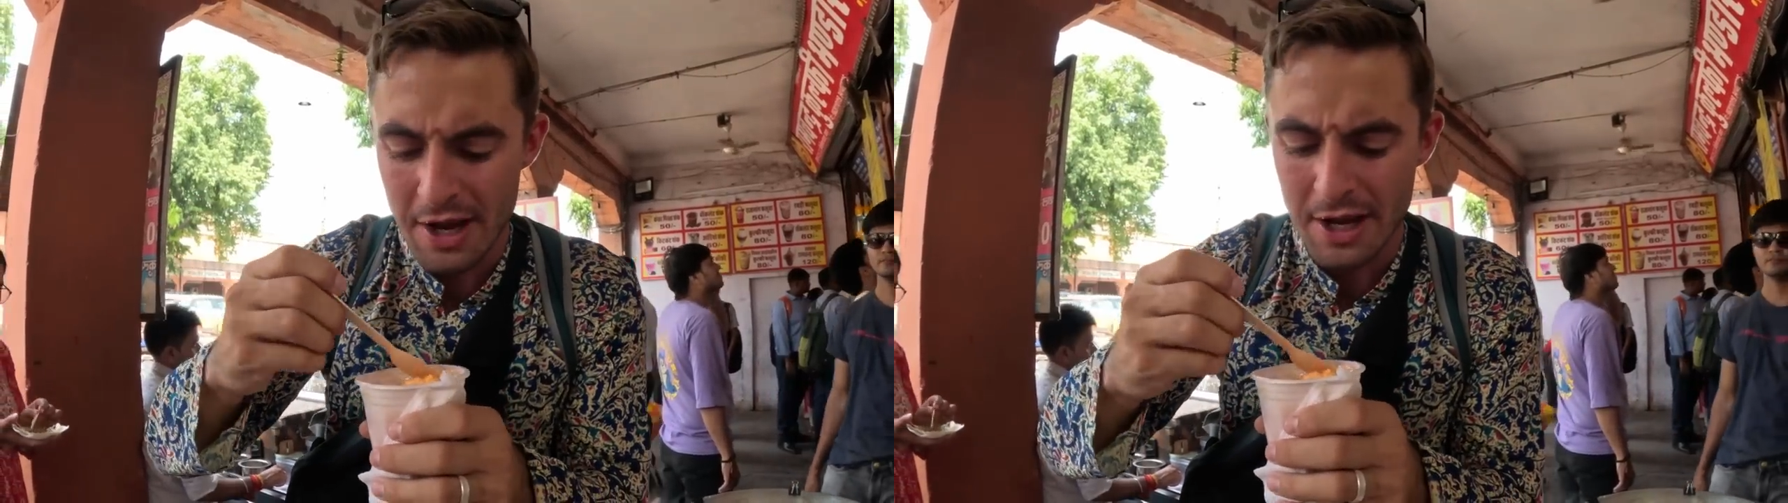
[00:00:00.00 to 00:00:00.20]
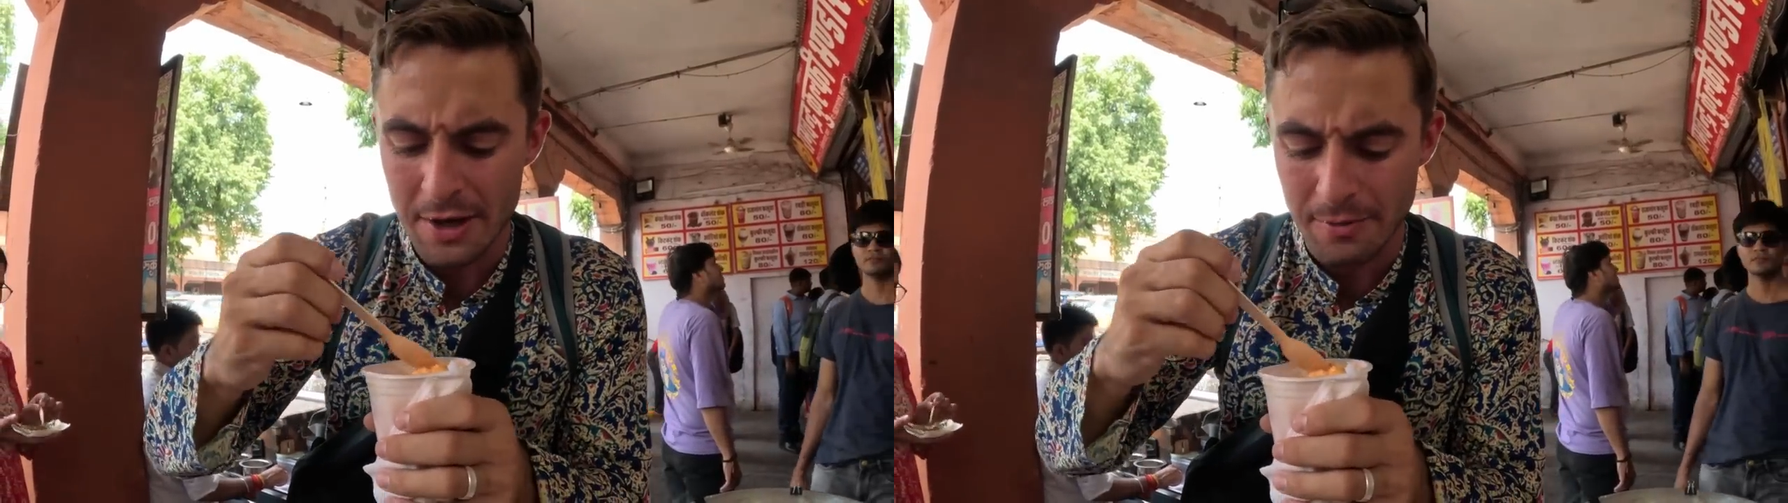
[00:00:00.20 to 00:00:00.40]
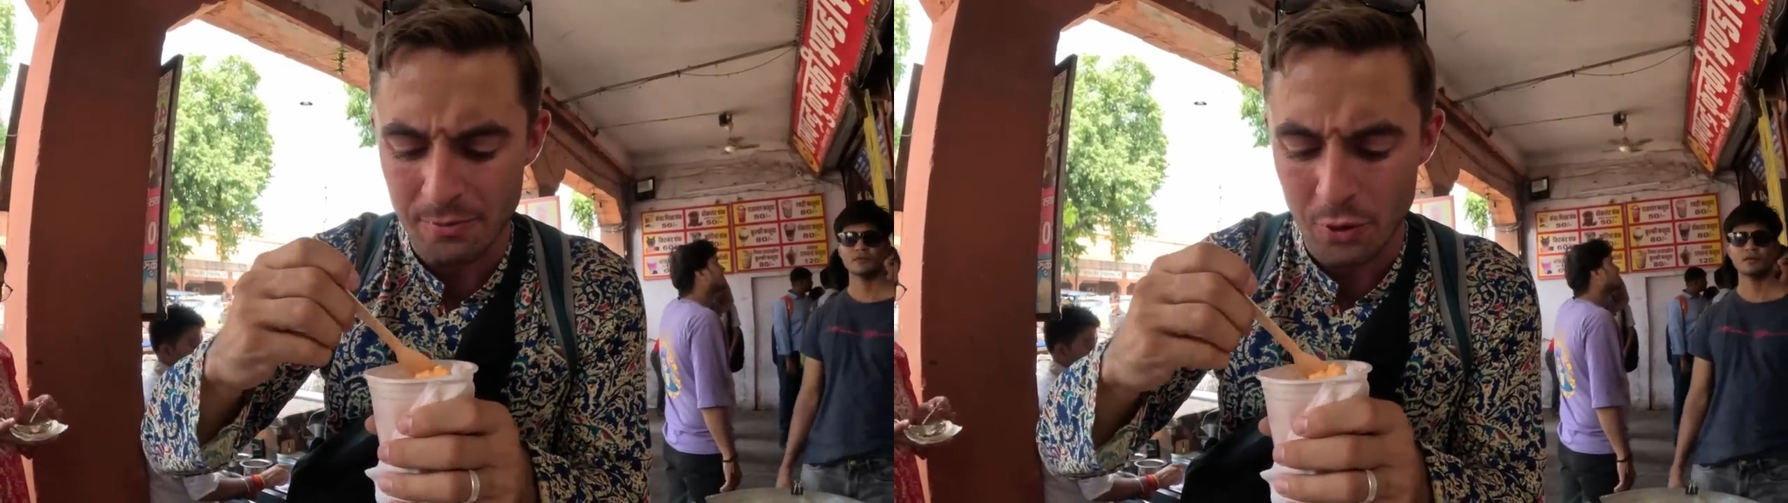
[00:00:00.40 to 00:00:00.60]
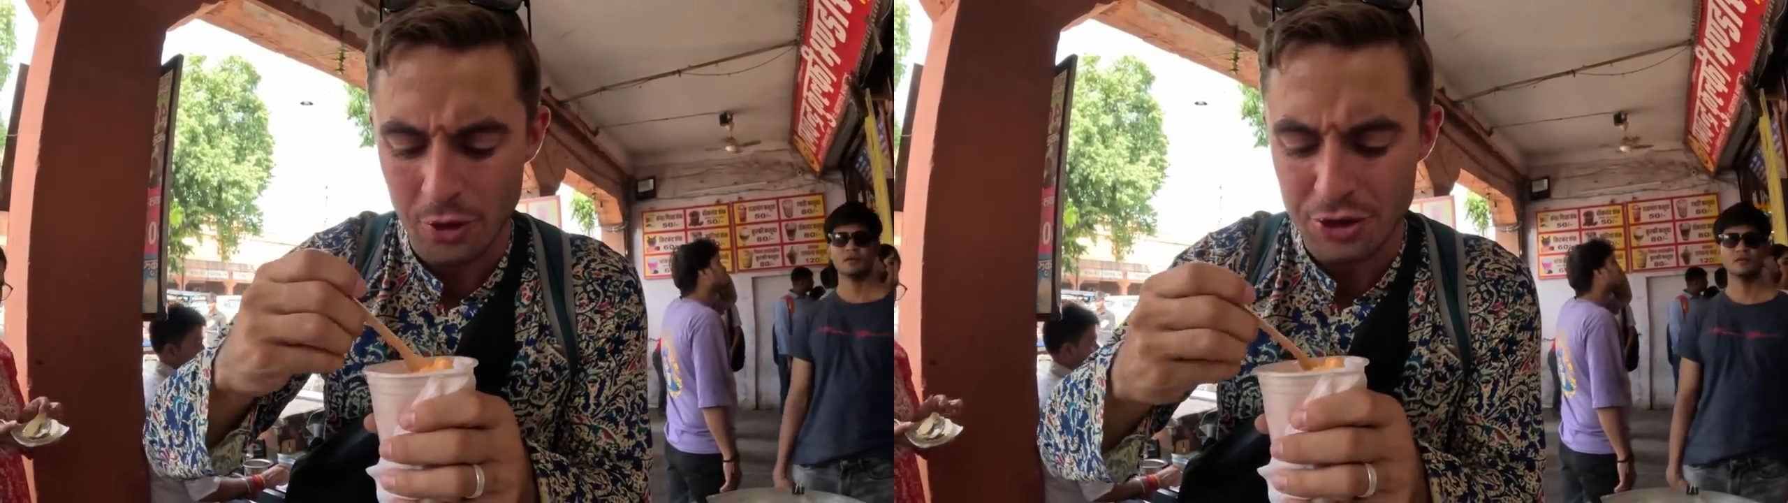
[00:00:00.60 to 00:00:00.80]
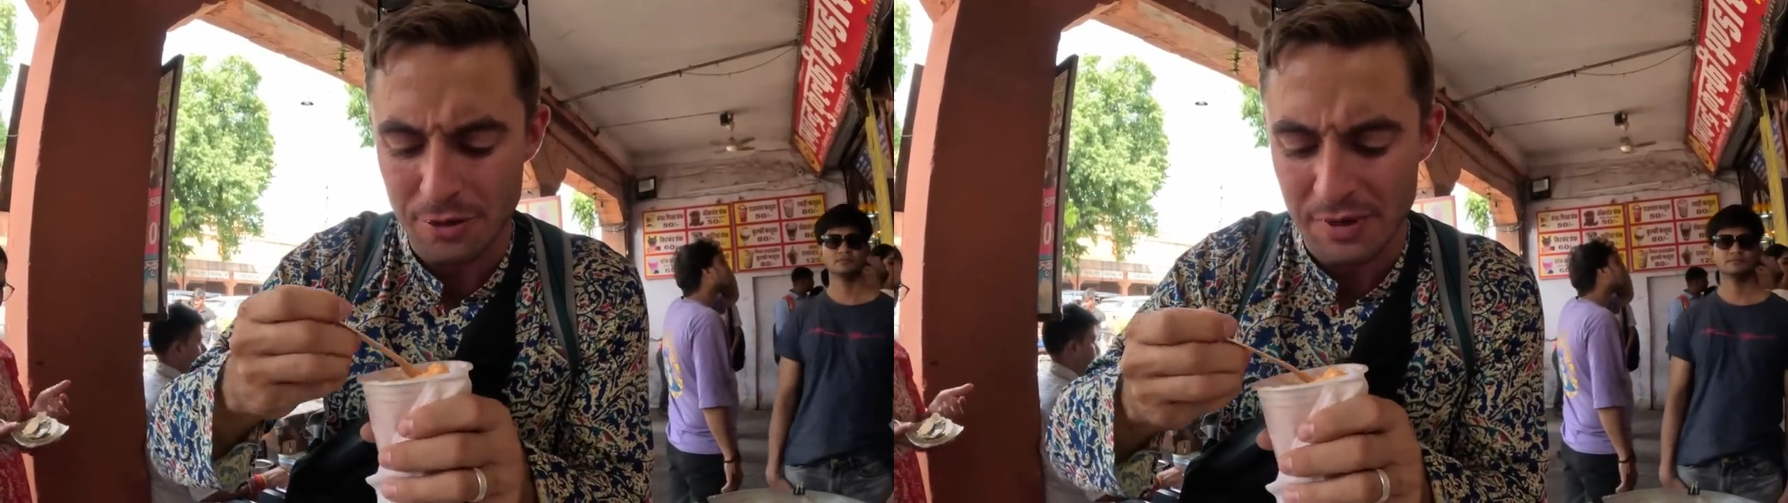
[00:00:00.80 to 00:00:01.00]
Yeah,
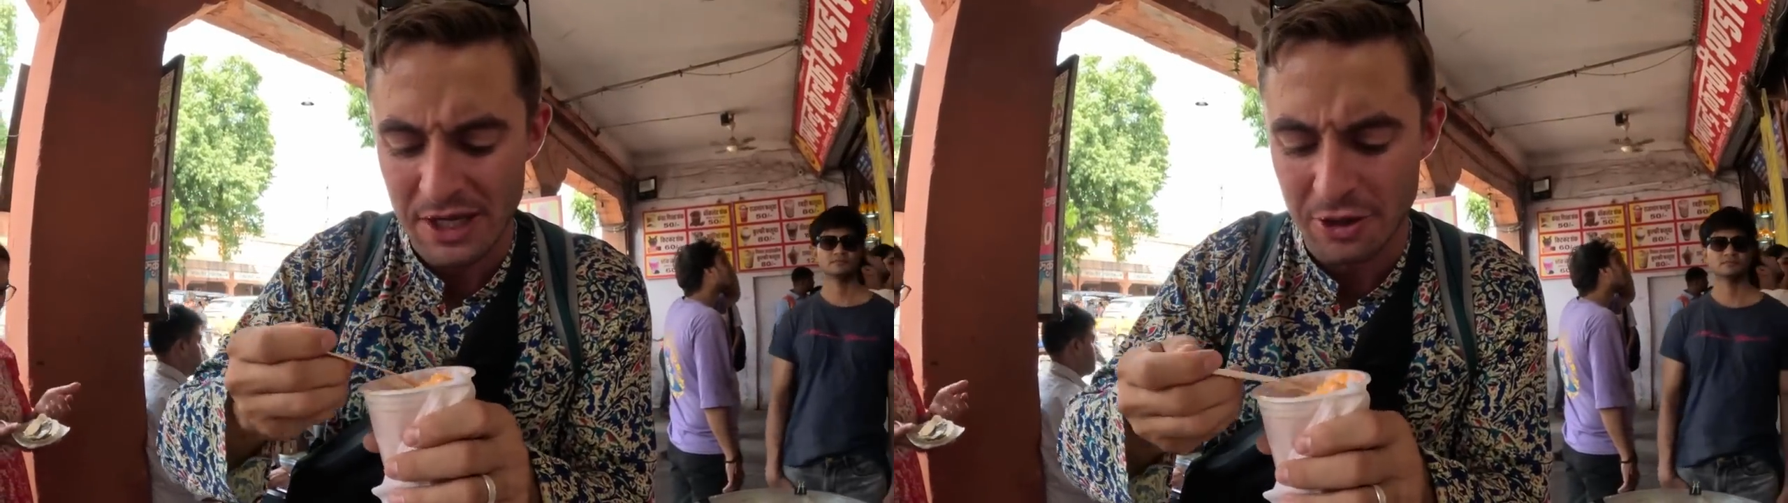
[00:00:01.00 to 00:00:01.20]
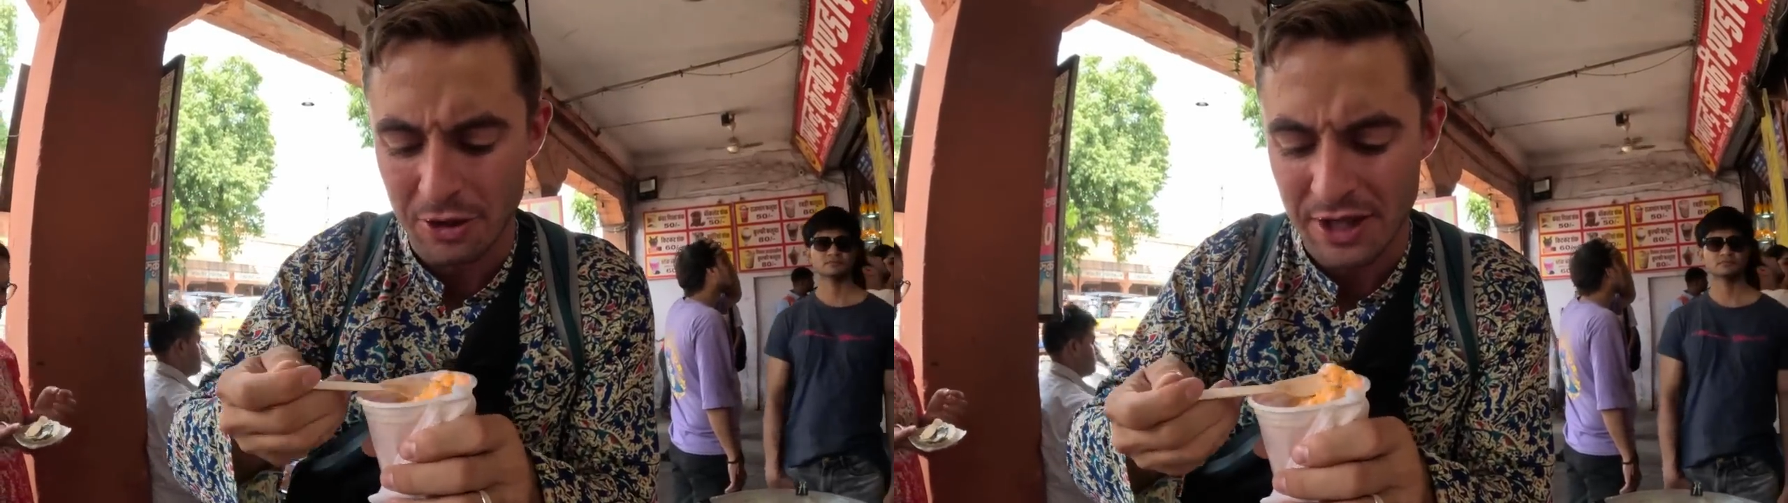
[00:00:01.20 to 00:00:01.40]
orange or mango.